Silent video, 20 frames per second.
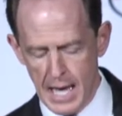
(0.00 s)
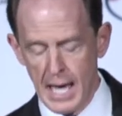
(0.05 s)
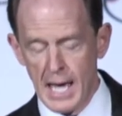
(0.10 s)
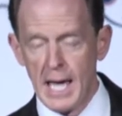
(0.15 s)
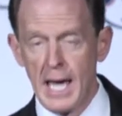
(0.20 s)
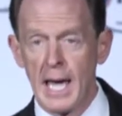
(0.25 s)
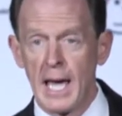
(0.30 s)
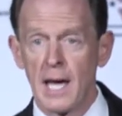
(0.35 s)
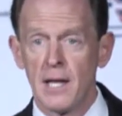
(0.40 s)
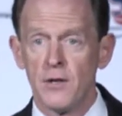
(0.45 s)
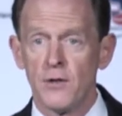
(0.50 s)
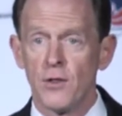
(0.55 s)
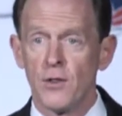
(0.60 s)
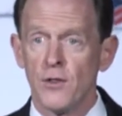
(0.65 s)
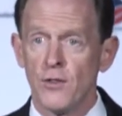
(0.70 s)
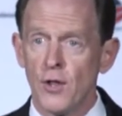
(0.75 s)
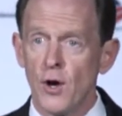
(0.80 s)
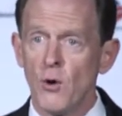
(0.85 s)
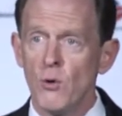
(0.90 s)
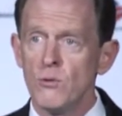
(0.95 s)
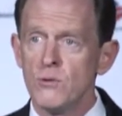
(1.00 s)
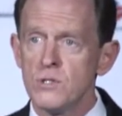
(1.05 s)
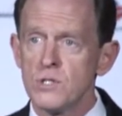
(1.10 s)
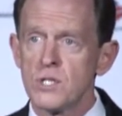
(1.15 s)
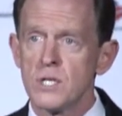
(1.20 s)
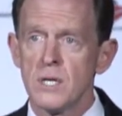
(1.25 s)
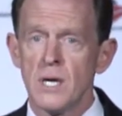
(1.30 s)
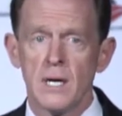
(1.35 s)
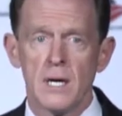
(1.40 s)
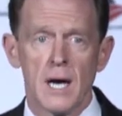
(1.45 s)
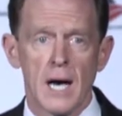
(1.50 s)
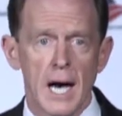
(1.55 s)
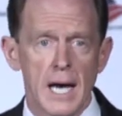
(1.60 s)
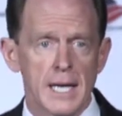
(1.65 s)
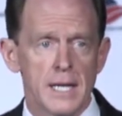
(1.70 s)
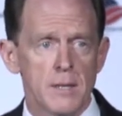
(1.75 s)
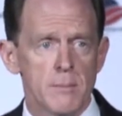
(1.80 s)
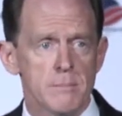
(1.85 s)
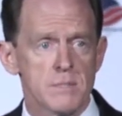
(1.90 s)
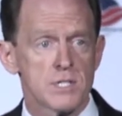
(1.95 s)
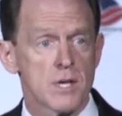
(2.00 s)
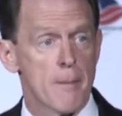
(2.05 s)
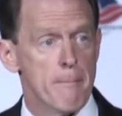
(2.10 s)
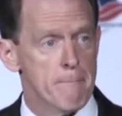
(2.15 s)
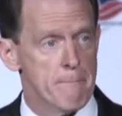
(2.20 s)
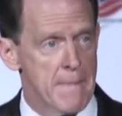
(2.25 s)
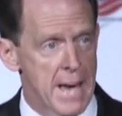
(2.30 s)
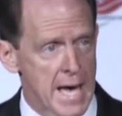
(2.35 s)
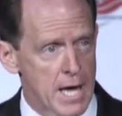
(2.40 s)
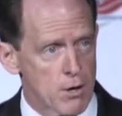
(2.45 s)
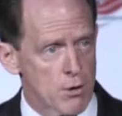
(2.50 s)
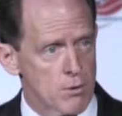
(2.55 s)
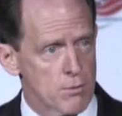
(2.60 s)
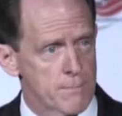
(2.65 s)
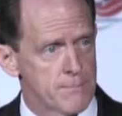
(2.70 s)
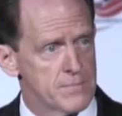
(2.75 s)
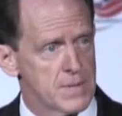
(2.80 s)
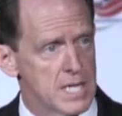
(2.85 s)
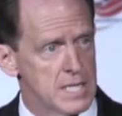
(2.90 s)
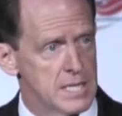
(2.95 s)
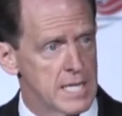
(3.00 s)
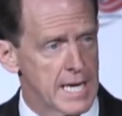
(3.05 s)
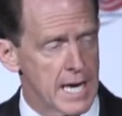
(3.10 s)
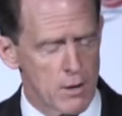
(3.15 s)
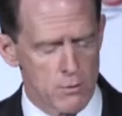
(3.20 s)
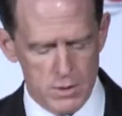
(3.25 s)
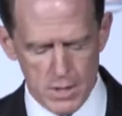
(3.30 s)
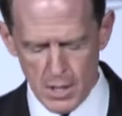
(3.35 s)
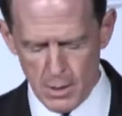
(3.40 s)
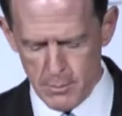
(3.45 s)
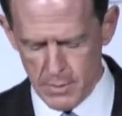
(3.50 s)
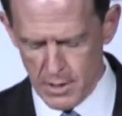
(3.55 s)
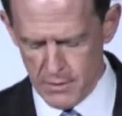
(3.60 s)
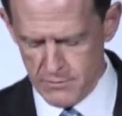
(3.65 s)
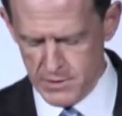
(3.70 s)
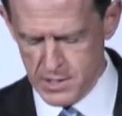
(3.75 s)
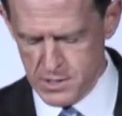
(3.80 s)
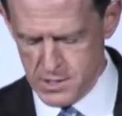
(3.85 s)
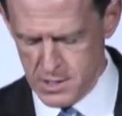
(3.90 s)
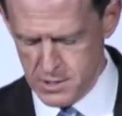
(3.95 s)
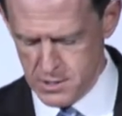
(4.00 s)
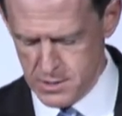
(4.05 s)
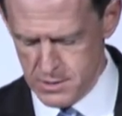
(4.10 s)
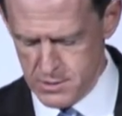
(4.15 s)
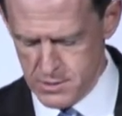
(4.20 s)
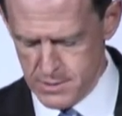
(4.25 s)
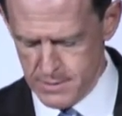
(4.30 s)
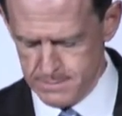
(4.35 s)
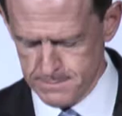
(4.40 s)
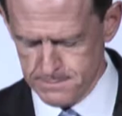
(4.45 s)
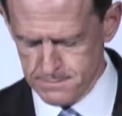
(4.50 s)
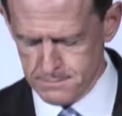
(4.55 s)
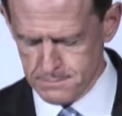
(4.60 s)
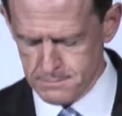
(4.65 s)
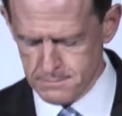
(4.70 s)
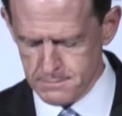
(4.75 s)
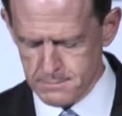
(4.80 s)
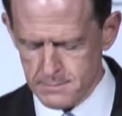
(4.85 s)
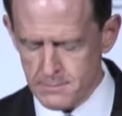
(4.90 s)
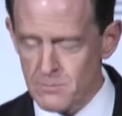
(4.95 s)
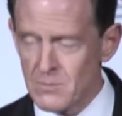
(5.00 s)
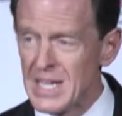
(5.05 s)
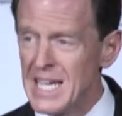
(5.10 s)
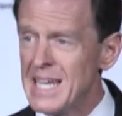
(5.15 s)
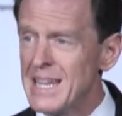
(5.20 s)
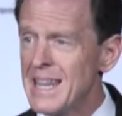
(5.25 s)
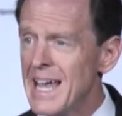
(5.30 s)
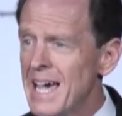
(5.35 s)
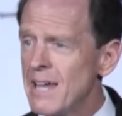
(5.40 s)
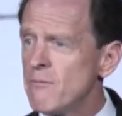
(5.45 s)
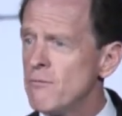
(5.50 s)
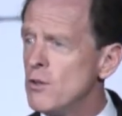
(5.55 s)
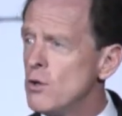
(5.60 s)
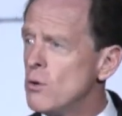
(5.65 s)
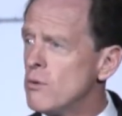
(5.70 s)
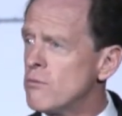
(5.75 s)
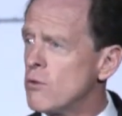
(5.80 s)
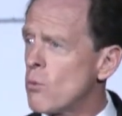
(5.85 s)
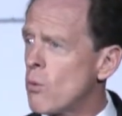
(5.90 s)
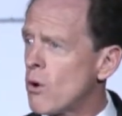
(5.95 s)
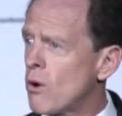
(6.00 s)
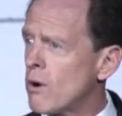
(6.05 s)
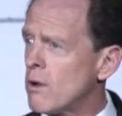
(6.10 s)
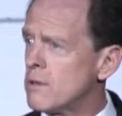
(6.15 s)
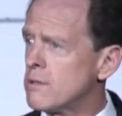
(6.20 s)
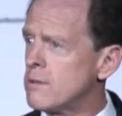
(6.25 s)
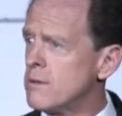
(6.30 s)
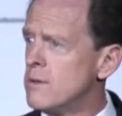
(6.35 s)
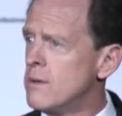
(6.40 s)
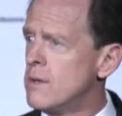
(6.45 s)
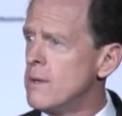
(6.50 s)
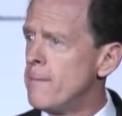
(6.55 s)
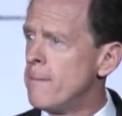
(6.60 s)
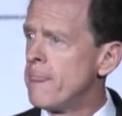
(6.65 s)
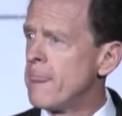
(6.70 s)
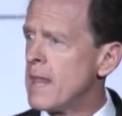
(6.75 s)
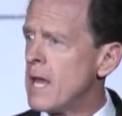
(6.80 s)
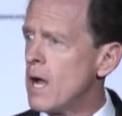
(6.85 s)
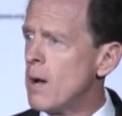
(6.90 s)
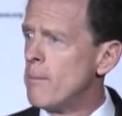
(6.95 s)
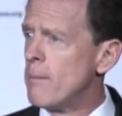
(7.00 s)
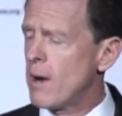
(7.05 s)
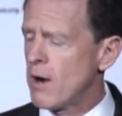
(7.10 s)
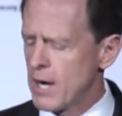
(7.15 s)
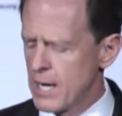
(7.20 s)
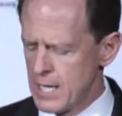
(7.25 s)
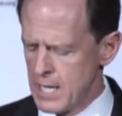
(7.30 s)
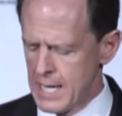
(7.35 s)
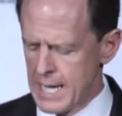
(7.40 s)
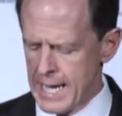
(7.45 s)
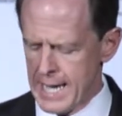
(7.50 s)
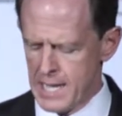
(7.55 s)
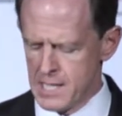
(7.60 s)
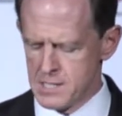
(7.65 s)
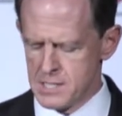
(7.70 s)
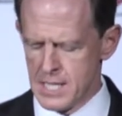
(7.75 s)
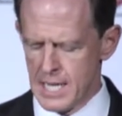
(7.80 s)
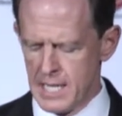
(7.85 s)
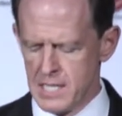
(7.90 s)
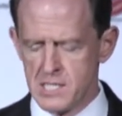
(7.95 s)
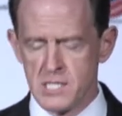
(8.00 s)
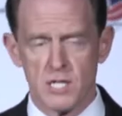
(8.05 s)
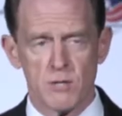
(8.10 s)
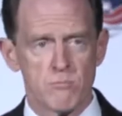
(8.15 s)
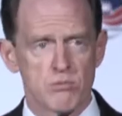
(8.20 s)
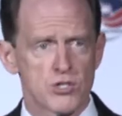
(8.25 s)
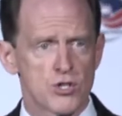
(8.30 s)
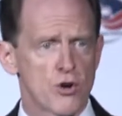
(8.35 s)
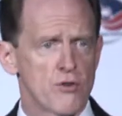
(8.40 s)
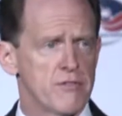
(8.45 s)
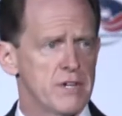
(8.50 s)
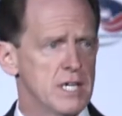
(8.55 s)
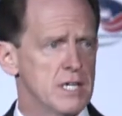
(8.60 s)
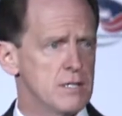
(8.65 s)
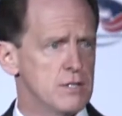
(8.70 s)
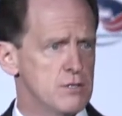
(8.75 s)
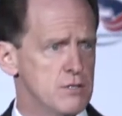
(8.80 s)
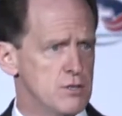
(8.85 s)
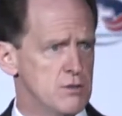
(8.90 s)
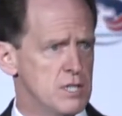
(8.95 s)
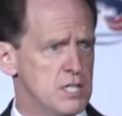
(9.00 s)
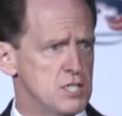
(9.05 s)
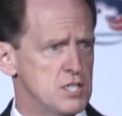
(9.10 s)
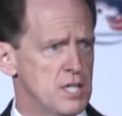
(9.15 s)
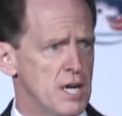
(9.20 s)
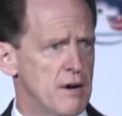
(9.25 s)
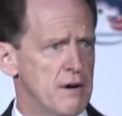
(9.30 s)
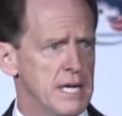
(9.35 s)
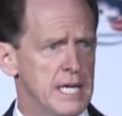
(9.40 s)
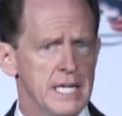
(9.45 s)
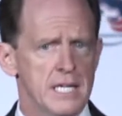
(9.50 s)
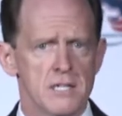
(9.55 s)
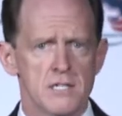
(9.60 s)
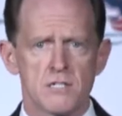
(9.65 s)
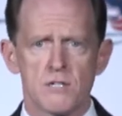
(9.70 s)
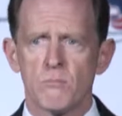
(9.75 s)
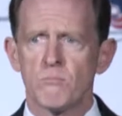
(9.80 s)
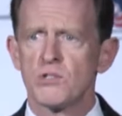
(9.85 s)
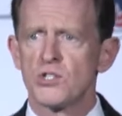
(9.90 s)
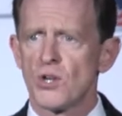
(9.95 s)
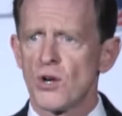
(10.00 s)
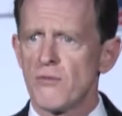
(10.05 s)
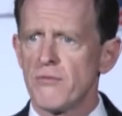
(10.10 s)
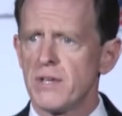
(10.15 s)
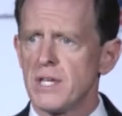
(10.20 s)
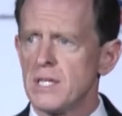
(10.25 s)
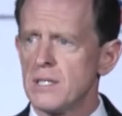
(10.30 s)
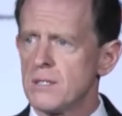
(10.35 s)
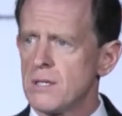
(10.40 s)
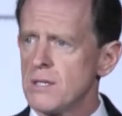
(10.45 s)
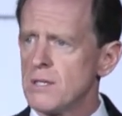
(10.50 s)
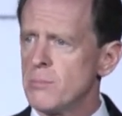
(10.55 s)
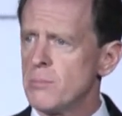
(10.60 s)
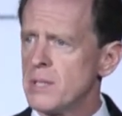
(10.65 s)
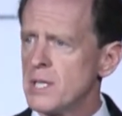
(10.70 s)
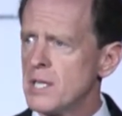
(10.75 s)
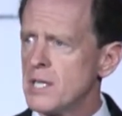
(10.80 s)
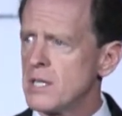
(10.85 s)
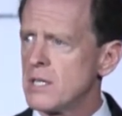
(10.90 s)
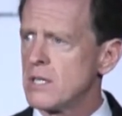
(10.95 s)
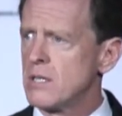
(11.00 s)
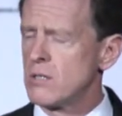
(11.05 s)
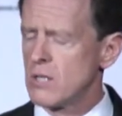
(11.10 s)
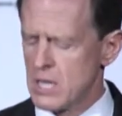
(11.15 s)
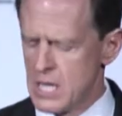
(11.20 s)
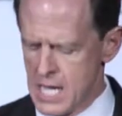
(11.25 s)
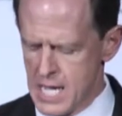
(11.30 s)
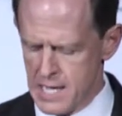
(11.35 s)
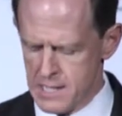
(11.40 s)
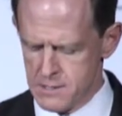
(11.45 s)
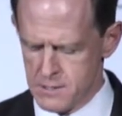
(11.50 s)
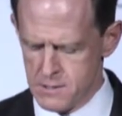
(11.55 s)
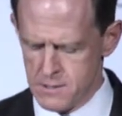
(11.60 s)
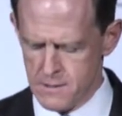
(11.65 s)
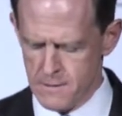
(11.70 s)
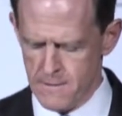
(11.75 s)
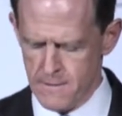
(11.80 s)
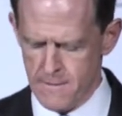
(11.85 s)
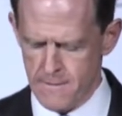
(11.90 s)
and those items matter in the outcome of decisions. In that view of the world, America has a subservient judiciary. It is subservient to the political class.